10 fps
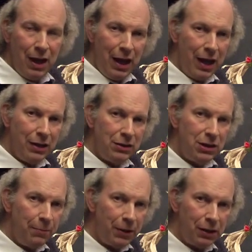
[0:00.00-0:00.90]
and
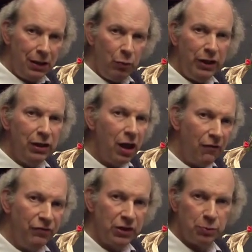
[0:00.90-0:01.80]
typically, we
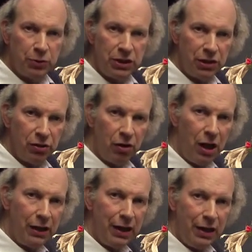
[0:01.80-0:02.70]
love this particular
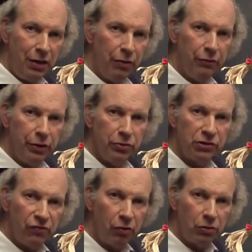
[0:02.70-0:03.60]
holiday here at
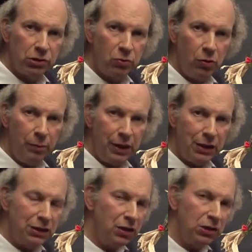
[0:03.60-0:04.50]
Rittner's Floral School
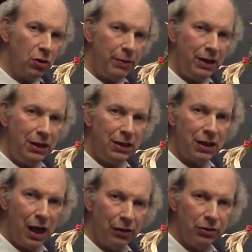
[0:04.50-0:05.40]
because there are so many neat
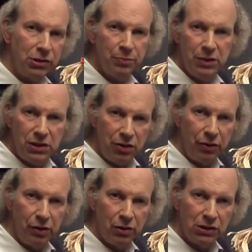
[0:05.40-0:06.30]
colors,
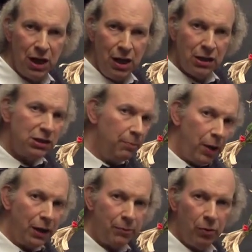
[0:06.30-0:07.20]
materials,
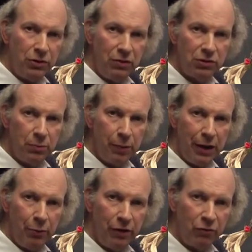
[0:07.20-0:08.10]
symbolic motifs to
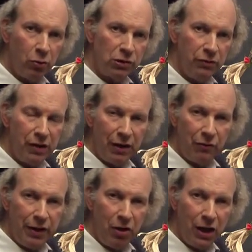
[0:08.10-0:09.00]
play with. Of course, we've got
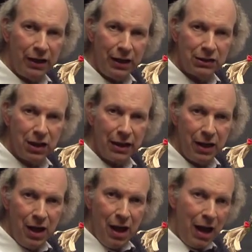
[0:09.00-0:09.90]
great holidays
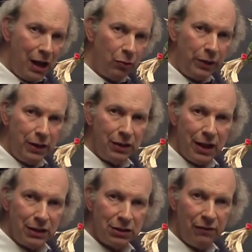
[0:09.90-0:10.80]
like Halloween and
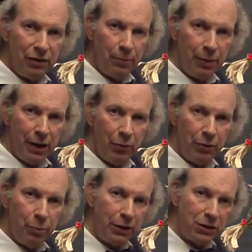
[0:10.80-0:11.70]
Thanksgiving to play
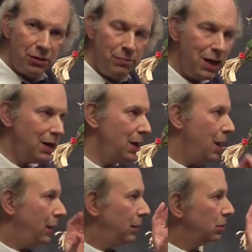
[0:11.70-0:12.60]
with. But to me,
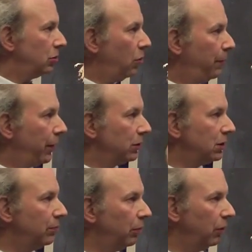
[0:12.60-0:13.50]
there's no better
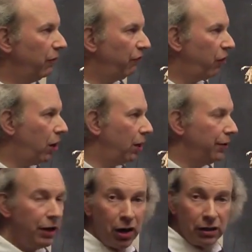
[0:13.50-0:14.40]
symbol of the fall
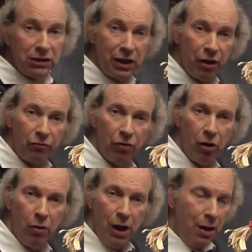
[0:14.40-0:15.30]
than our
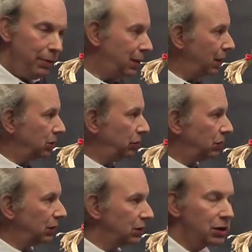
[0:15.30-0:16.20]
scarecrow because
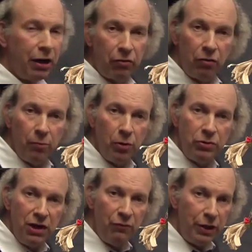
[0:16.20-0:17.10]
using the scarecrow
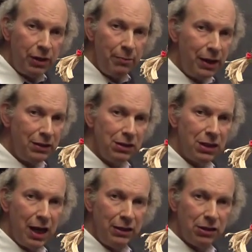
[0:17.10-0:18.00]
motif, we can make
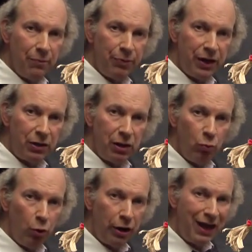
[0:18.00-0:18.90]
designs up that
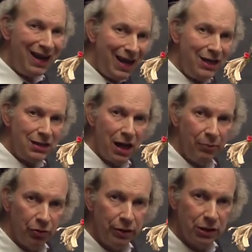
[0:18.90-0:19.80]
can work at any
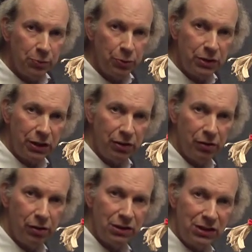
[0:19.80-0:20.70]
time during this
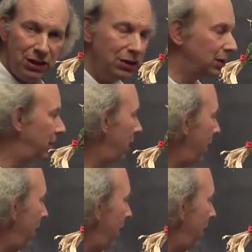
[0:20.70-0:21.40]
particular season.